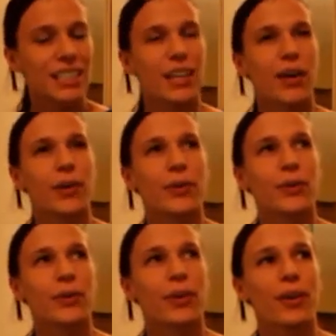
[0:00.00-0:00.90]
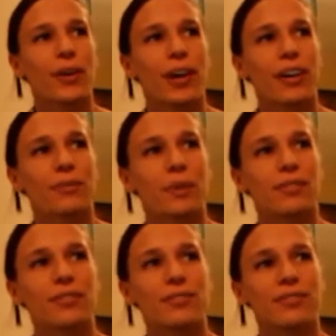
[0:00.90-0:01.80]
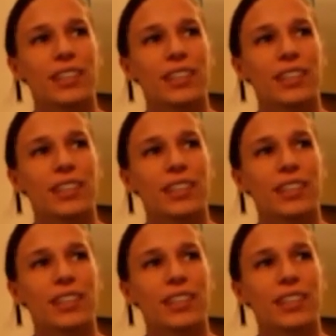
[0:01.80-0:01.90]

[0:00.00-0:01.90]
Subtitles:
So I've been